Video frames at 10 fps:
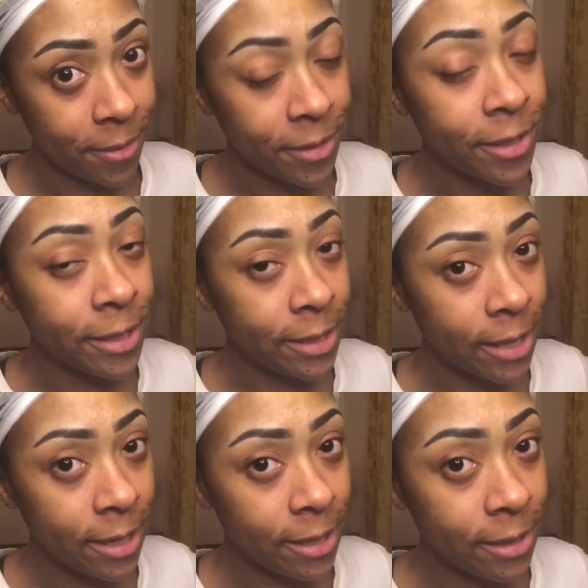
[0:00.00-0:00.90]
Just
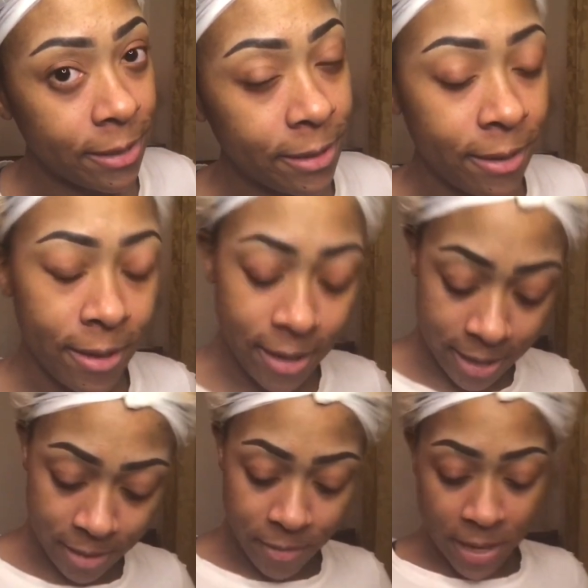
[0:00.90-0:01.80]
saying.
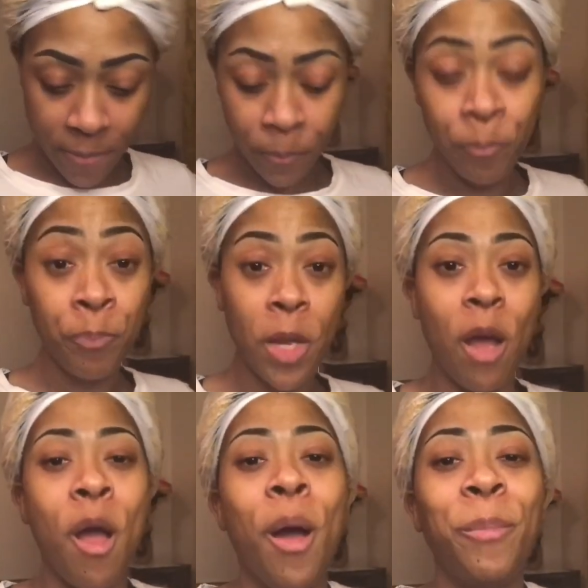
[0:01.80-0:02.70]
Anyway,
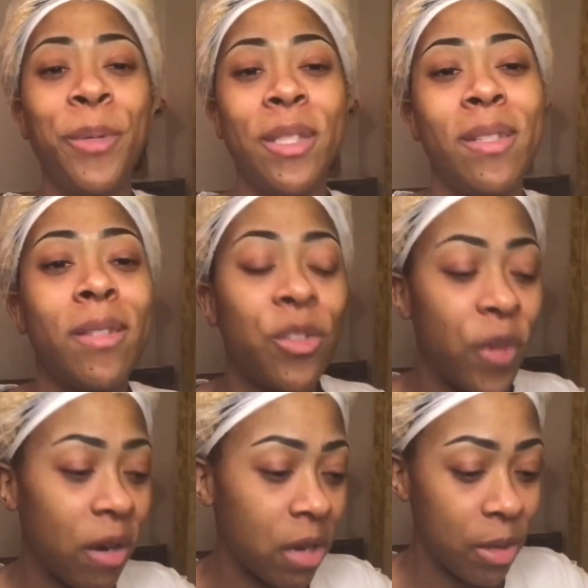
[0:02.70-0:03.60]
but this is
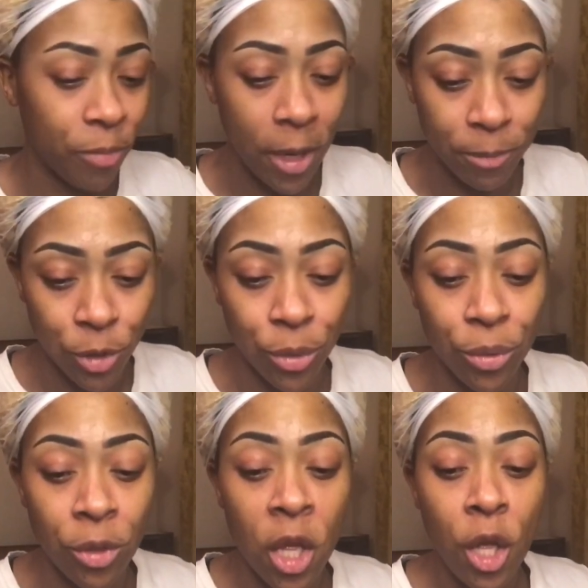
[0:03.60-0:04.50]
very
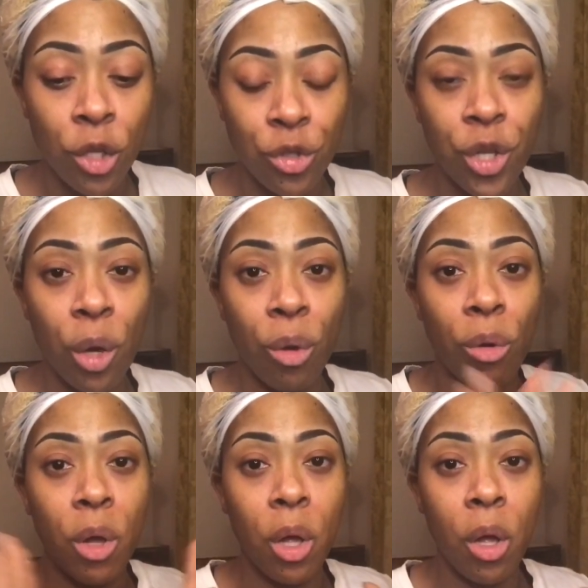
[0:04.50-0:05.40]
impromptu.
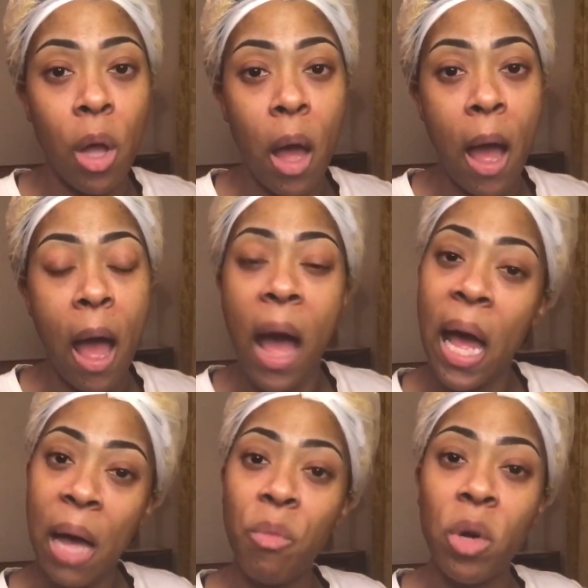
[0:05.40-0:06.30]
So
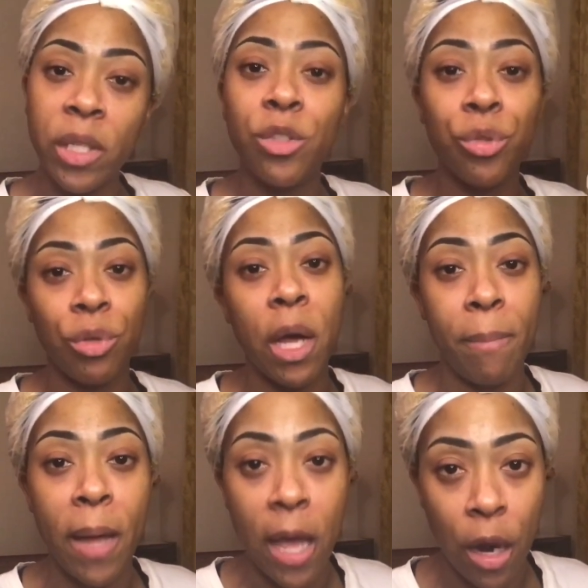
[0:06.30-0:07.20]
I want to cut
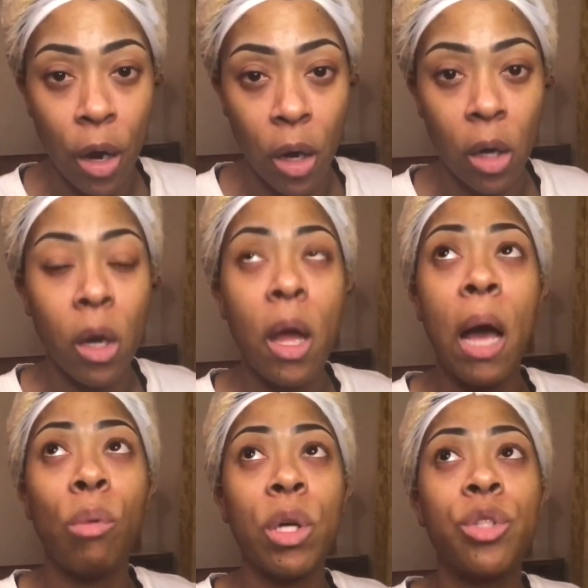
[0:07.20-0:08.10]
my hair.
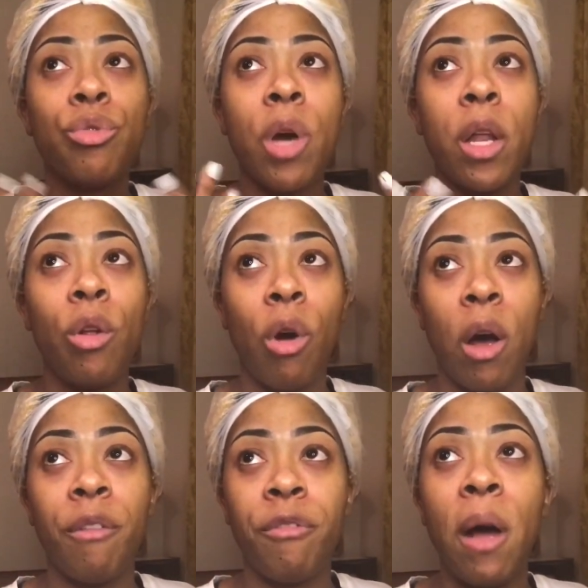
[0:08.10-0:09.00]
I want to cut it
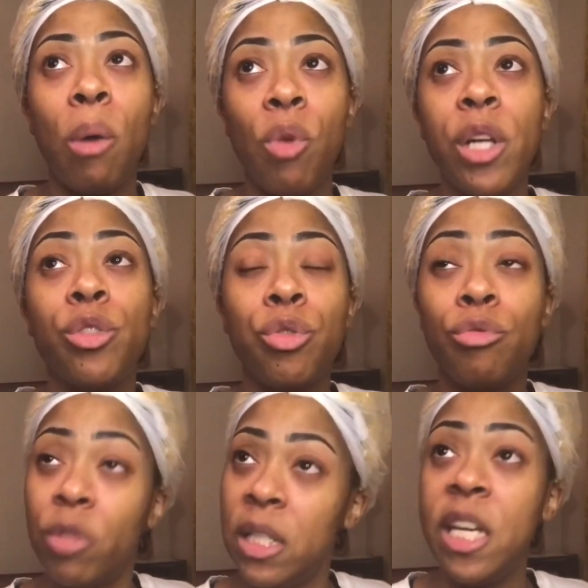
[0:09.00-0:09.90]
off. I want to
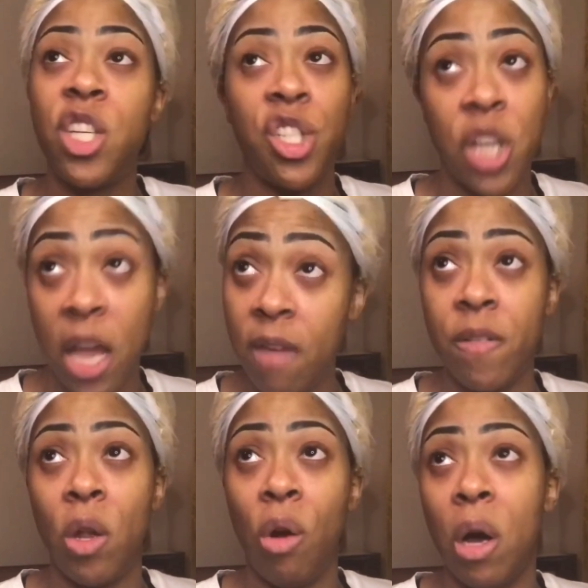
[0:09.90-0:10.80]
really shave
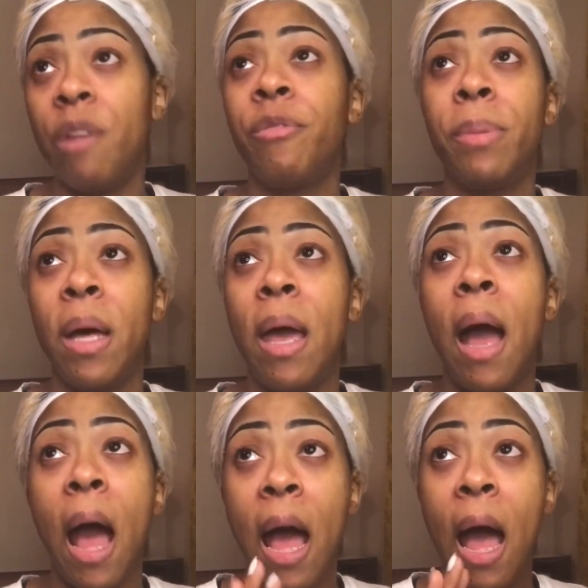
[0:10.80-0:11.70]
it off, but
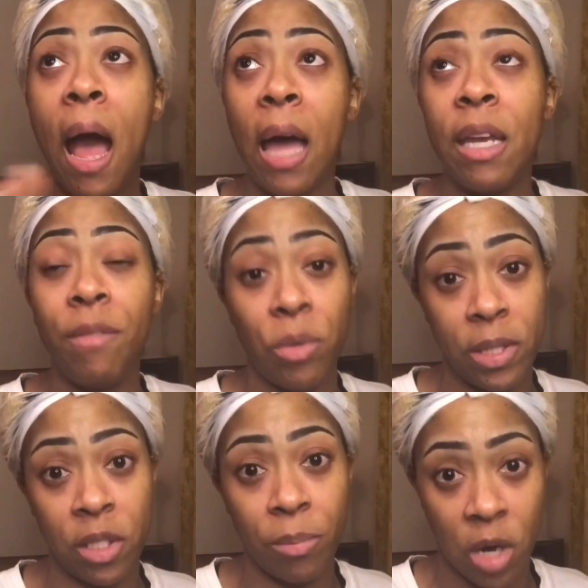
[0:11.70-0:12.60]
I never
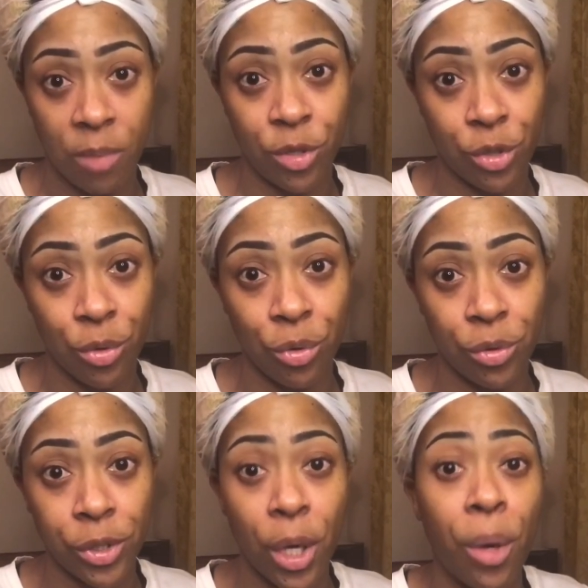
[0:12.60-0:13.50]
went to barber school,
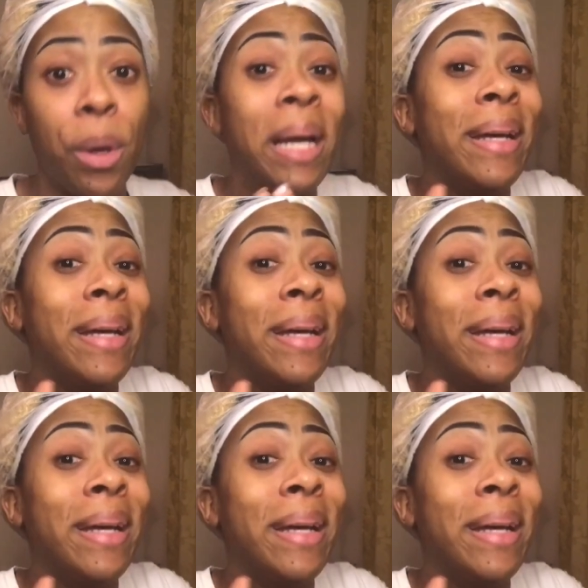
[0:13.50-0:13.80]
so